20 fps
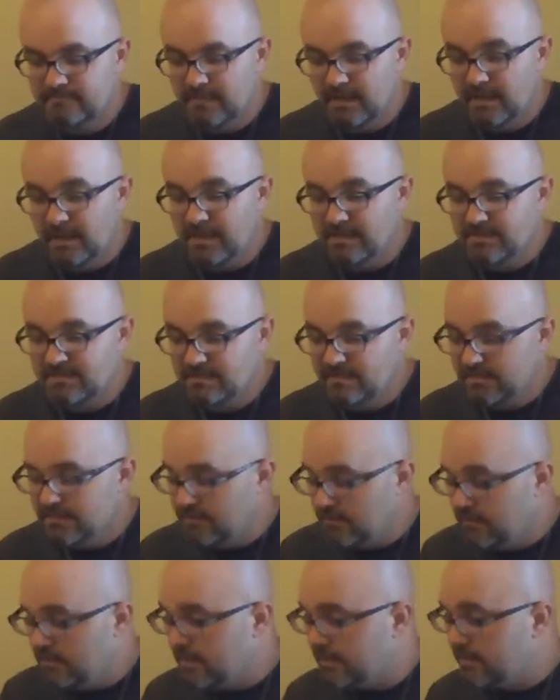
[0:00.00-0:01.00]
And actually,
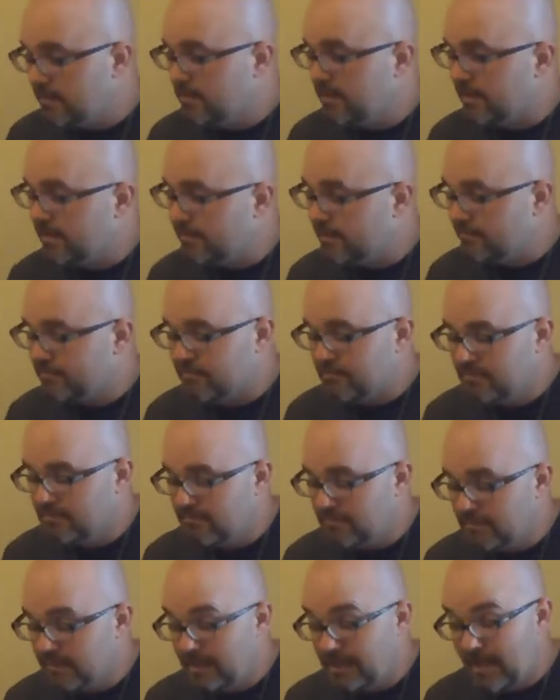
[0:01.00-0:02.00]
I got that
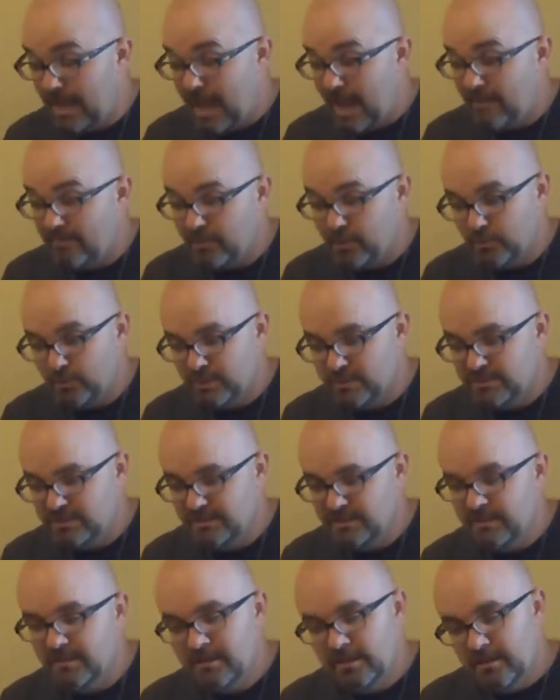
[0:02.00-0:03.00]
I didn't have that
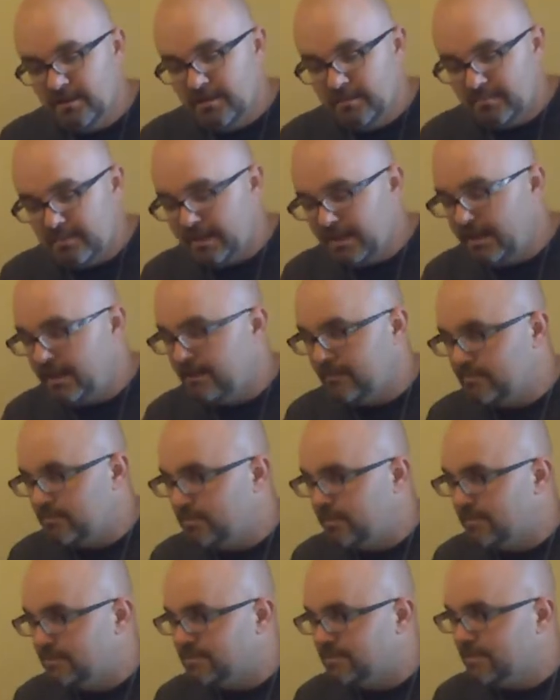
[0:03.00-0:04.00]
originally, but I got it from
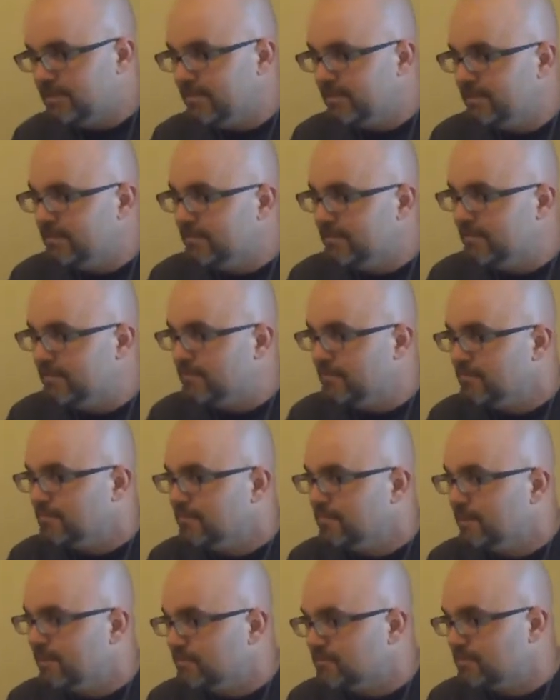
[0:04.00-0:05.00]
our study,
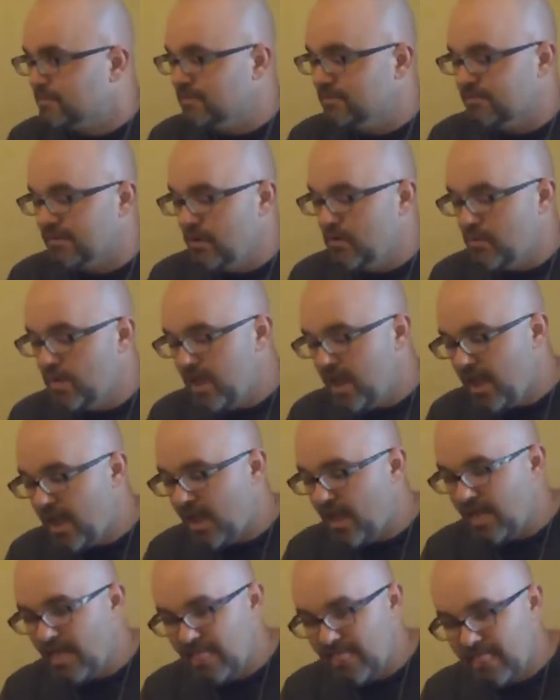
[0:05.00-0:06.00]
when I was reading. Oh,
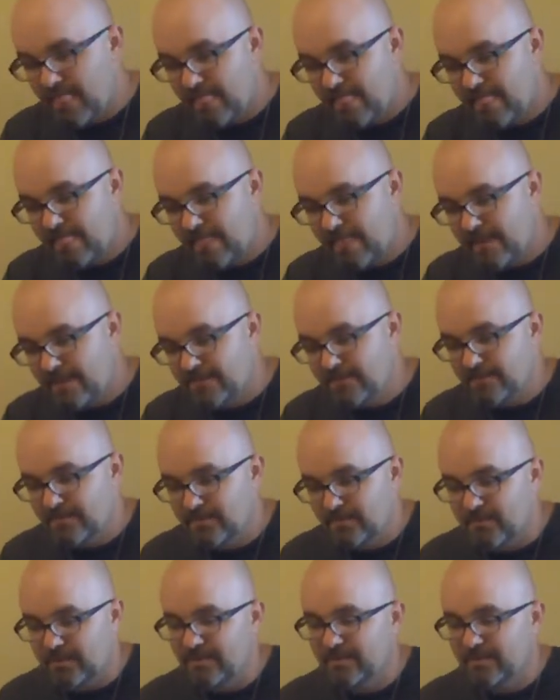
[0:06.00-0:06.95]
yeah, that's good.